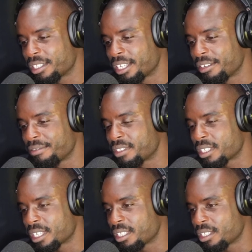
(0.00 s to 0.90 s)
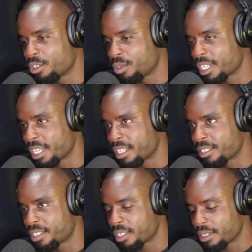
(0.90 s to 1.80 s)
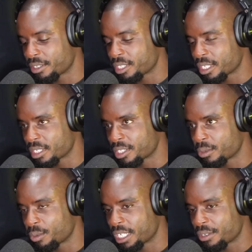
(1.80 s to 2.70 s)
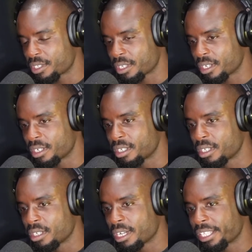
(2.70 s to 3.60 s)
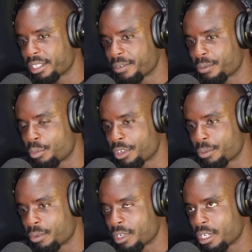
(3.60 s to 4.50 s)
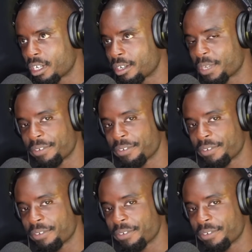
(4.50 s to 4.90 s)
lived in the UK until I was six. So when I was there, I lived with uh, my